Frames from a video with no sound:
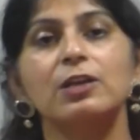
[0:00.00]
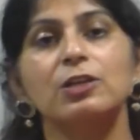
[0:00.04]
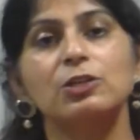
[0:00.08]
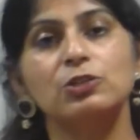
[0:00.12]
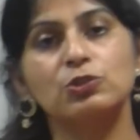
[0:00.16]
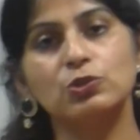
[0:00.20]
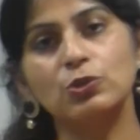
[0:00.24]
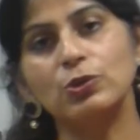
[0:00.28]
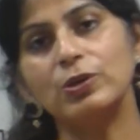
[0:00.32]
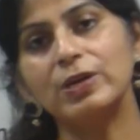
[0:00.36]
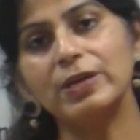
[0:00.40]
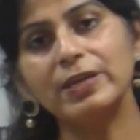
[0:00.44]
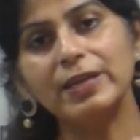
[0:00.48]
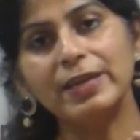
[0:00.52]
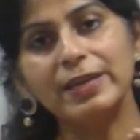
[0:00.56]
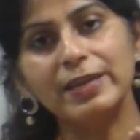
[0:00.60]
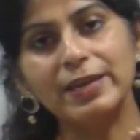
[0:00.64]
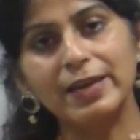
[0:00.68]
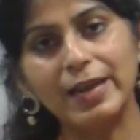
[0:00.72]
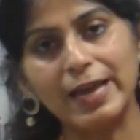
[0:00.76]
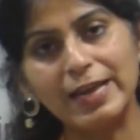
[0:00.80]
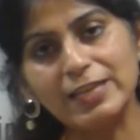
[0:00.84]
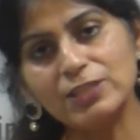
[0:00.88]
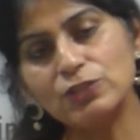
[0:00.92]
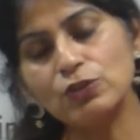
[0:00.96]
So you can
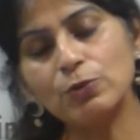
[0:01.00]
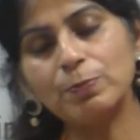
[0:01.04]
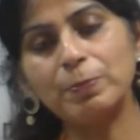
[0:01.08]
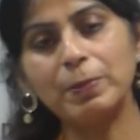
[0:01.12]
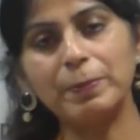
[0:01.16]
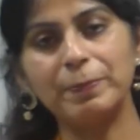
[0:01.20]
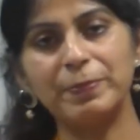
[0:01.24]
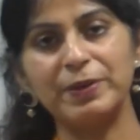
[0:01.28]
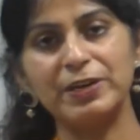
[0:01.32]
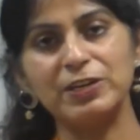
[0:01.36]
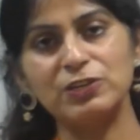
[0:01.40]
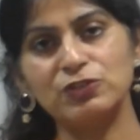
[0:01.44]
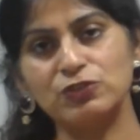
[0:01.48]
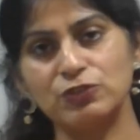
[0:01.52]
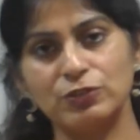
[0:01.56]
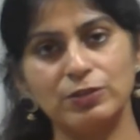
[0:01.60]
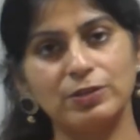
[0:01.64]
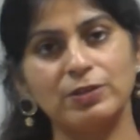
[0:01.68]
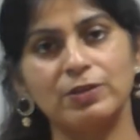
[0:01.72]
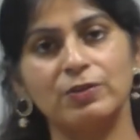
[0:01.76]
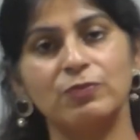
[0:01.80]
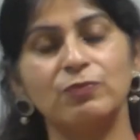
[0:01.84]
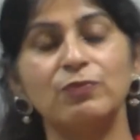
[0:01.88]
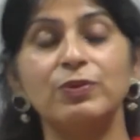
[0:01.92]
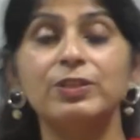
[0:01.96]
analyze your preparation,
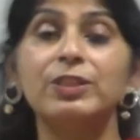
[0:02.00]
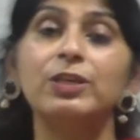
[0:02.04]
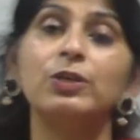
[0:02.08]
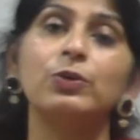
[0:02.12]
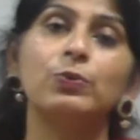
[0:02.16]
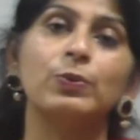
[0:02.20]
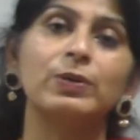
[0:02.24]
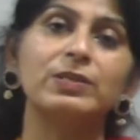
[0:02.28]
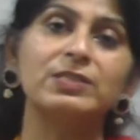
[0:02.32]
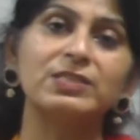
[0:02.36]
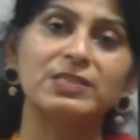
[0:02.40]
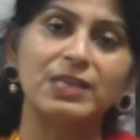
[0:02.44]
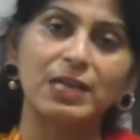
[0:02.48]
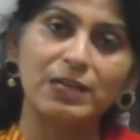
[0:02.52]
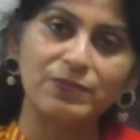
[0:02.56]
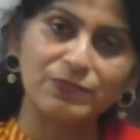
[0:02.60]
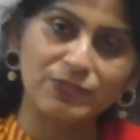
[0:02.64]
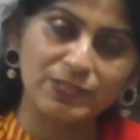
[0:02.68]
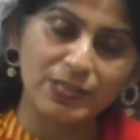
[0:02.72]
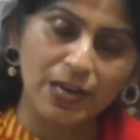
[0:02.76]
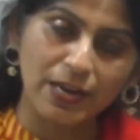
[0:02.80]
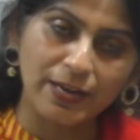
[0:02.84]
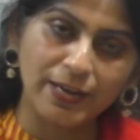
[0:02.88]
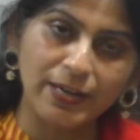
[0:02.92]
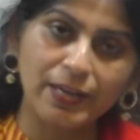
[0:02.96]
whether you are
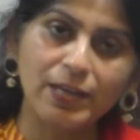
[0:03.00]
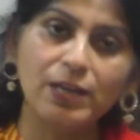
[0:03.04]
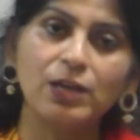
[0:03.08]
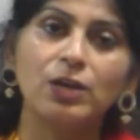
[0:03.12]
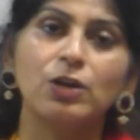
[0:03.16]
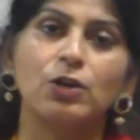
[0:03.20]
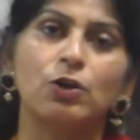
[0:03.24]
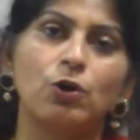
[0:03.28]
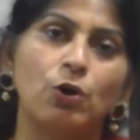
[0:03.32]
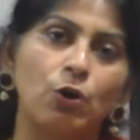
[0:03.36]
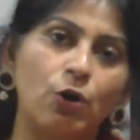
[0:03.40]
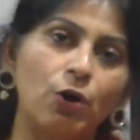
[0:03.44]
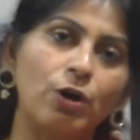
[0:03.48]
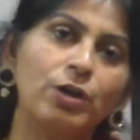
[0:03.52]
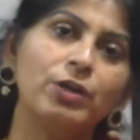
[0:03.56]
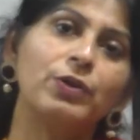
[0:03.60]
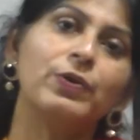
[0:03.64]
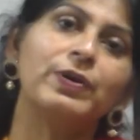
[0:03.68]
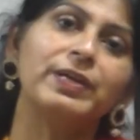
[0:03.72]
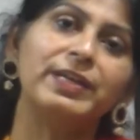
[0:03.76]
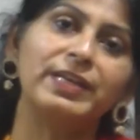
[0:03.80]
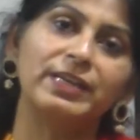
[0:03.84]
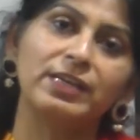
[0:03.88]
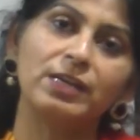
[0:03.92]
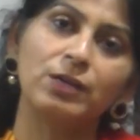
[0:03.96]
self-studying or you
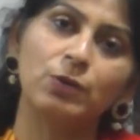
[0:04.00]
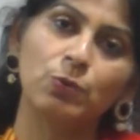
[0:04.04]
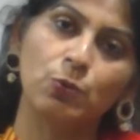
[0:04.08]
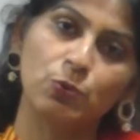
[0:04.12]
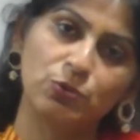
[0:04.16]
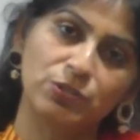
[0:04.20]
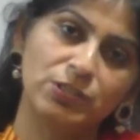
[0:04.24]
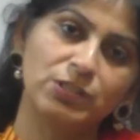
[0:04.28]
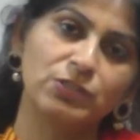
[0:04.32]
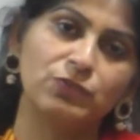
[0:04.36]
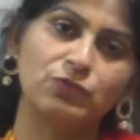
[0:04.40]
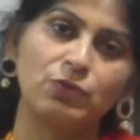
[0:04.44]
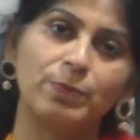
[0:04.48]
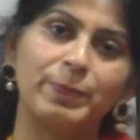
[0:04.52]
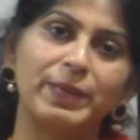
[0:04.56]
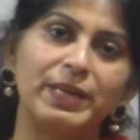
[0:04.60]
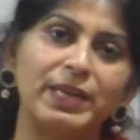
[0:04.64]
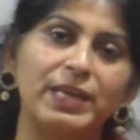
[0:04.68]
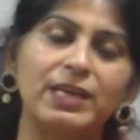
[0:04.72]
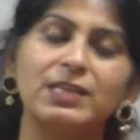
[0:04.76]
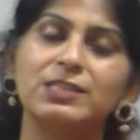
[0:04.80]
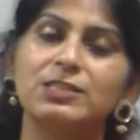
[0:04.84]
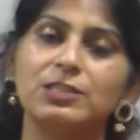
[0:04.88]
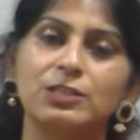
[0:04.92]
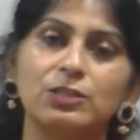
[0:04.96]
are taking coachings from any
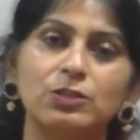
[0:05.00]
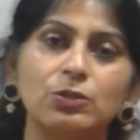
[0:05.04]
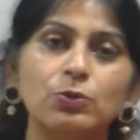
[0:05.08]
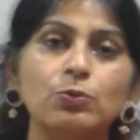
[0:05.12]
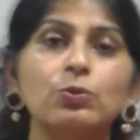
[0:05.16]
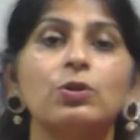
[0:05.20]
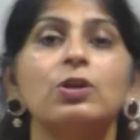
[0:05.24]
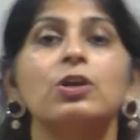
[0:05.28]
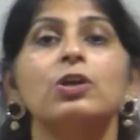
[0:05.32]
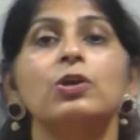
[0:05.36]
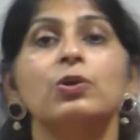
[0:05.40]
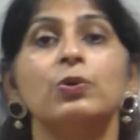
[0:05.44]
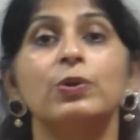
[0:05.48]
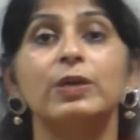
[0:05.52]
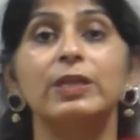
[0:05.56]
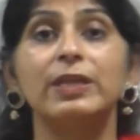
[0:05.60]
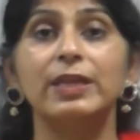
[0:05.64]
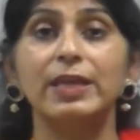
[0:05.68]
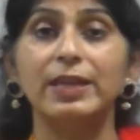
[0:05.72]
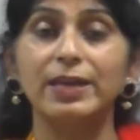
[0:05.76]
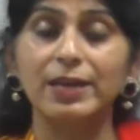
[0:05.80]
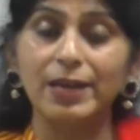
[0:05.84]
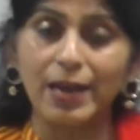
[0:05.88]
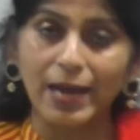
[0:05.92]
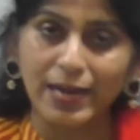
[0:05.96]
institute. You can
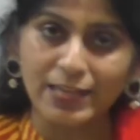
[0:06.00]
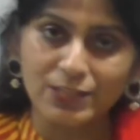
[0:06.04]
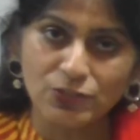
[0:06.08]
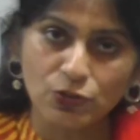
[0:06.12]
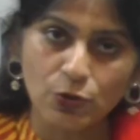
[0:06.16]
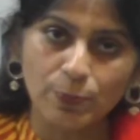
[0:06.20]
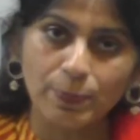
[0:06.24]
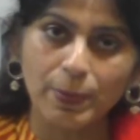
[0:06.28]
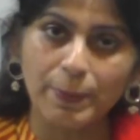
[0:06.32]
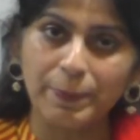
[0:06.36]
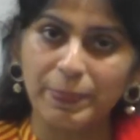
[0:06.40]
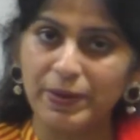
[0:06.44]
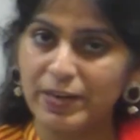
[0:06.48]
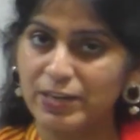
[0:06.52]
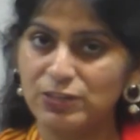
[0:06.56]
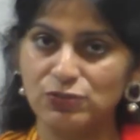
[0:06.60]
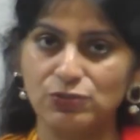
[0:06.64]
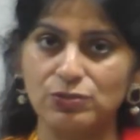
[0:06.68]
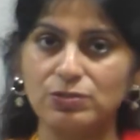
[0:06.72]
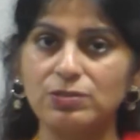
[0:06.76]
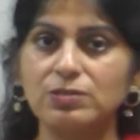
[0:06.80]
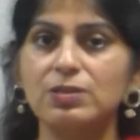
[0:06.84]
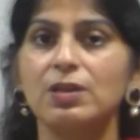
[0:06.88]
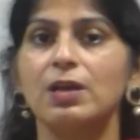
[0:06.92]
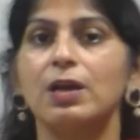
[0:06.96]
analyze your
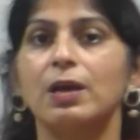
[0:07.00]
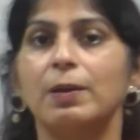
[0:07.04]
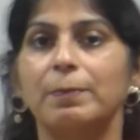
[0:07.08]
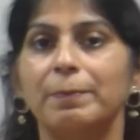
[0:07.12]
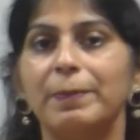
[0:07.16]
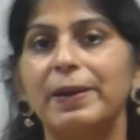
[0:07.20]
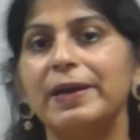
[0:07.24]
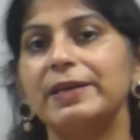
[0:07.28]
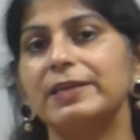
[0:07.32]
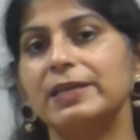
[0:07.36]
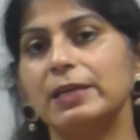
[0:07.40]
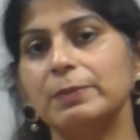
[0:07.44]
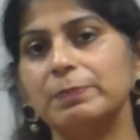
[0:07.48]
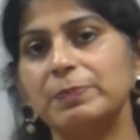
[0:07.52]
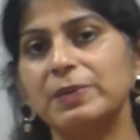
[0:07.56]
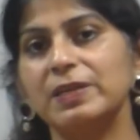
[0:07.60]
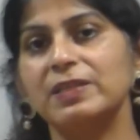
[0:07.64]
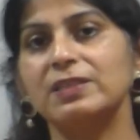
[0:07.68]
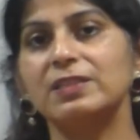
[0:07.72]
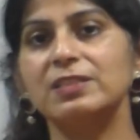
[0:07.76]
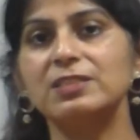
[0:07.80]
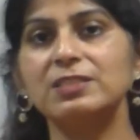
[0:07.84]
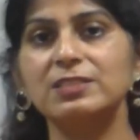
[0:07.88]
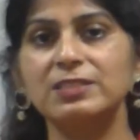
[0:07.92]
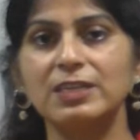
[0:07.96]
preparations by attempting
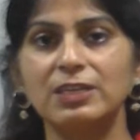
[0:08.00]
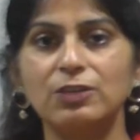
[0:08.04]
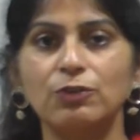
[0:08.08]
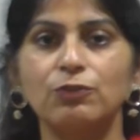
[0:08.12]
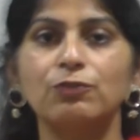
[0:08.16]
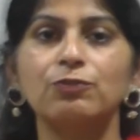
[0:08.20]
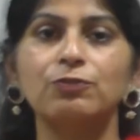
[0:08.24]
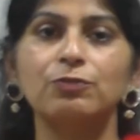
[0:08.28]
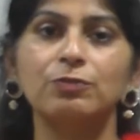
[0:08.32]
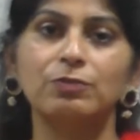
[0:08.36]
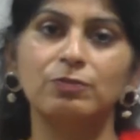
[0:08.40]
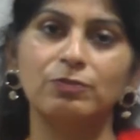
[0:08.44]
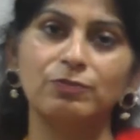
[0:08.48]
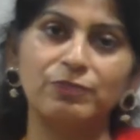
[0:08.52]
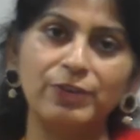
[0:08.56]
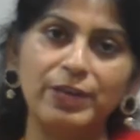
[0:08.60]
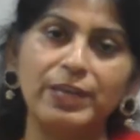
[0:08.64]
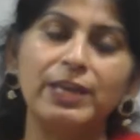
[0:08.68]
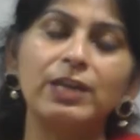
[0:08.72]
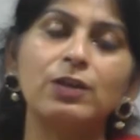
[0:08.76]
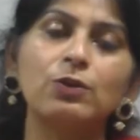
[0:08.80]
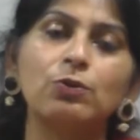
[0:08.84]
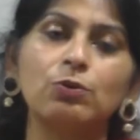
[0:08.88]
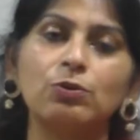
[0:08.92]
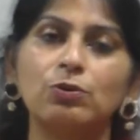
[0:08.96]
this set of
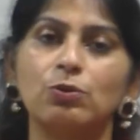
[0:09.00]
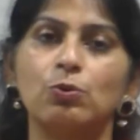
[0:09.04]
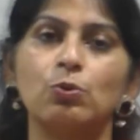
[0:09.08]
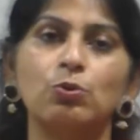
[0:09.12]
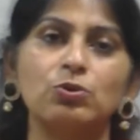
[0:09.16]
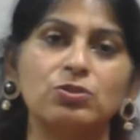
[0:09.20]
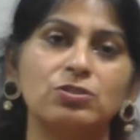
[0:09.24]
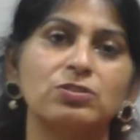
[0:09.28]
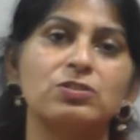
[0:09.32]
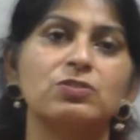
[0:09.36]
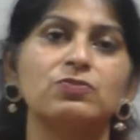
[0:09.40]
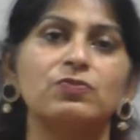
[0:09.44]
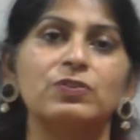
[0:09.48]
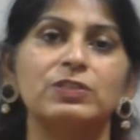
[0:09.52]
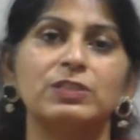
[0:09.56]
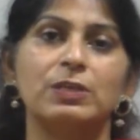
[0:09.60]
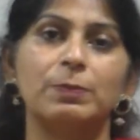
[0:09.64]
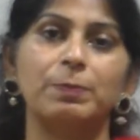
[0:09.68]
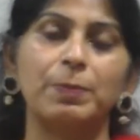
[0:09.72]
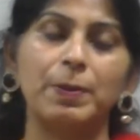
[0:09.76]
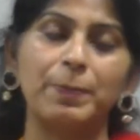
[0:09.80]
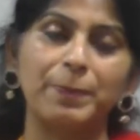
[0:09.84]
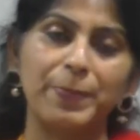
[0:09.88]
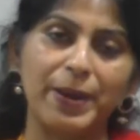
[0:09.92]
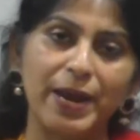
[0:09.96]
very good questions which are
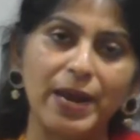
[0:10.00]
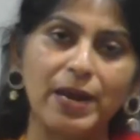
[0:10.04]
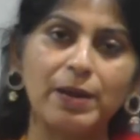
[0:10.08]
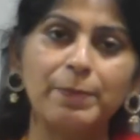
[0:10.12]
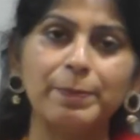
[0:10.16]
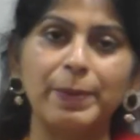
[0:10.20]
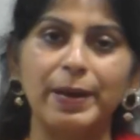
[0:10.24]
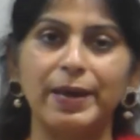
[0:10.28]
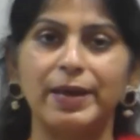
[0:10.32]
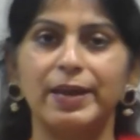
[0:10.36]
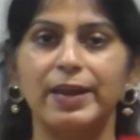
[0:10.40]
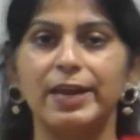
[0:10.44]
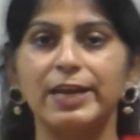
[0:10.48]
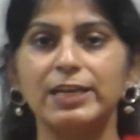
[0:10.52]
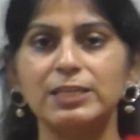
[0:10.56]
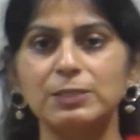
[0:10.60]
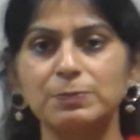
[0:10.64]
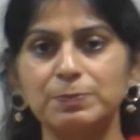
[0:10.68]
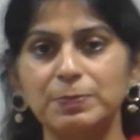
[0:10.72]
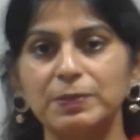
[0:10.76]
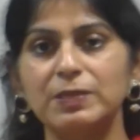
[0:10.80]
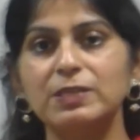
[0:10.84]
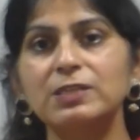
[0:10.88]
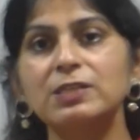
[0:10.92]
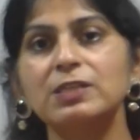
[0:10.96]
prepared by an
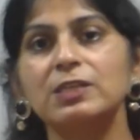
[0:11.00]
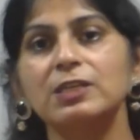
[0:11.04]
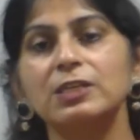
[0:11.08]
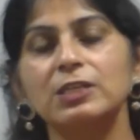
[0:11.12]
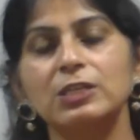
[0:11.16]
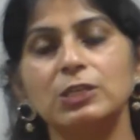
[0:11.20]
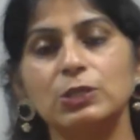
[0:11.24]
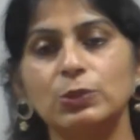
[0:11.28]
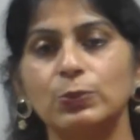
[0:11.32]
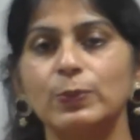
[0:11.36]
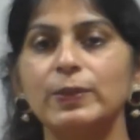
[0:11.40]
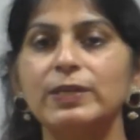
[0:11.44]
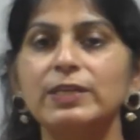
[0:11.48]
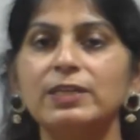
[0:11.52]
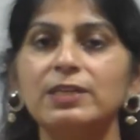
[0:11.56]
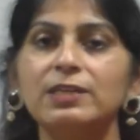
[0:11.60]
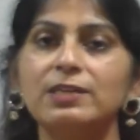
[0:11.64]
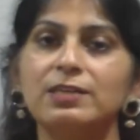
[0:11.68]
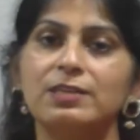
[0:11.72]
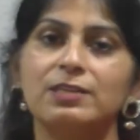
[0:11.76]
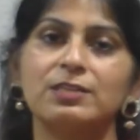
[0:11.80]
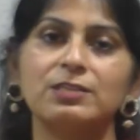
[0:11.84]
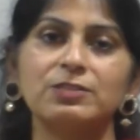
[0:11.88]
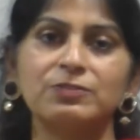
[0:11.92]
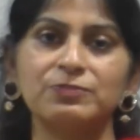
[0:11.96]
expert 20
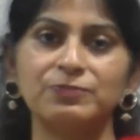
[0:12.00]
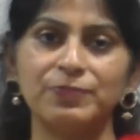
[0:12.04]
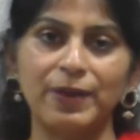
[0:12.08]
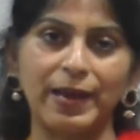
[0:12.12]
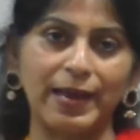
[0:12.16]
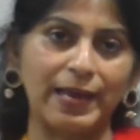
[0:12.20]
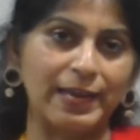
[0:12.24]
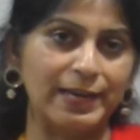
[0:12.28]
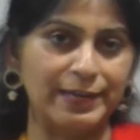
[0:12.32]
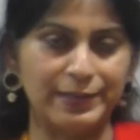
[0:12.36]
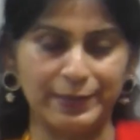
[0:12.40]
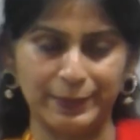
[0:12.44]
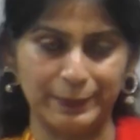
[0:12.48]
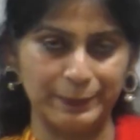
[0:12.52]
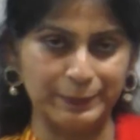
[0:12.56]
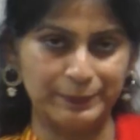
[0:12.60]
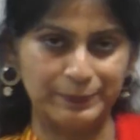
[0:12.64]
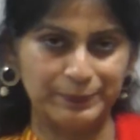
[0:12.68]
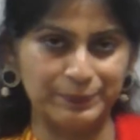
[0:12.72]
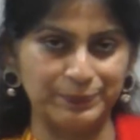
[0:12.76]
years faculty.